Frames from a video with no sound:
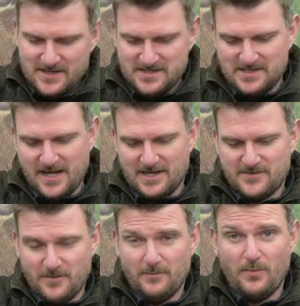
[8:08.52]

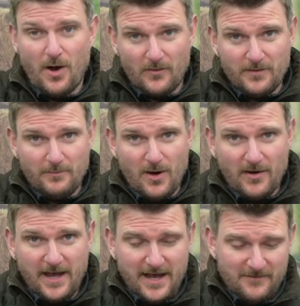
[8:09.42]
sticks from Bog, the
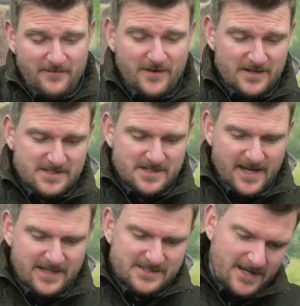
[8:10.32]
Bog Infinite
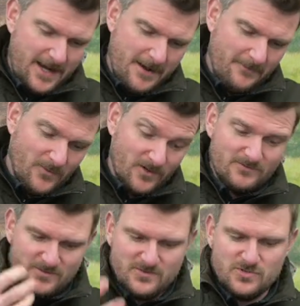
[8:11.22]
sticks, or
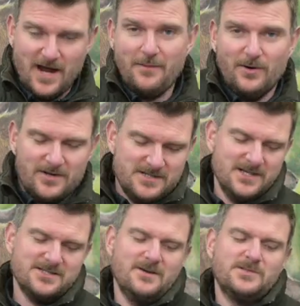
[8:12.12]
tripods,
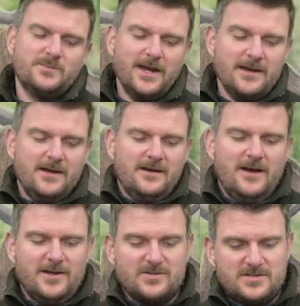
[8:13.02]
so to speak.
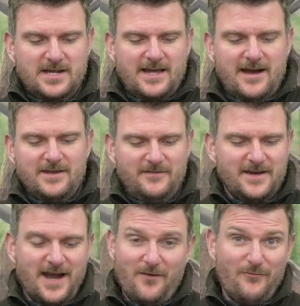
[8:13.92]
And you'll see that in the
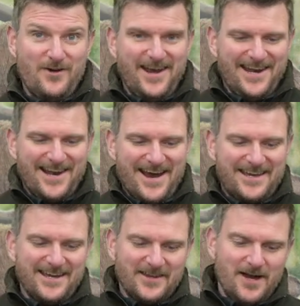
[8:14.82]
video. Really
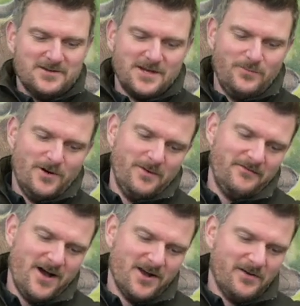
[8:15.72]
liking those. So I put a bit
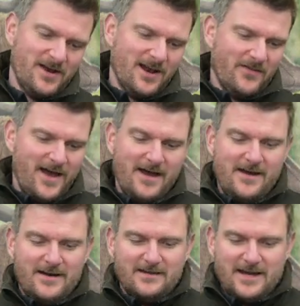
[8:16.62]
of Arca rail on there.
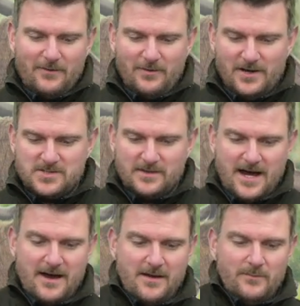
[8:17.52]
That works with that,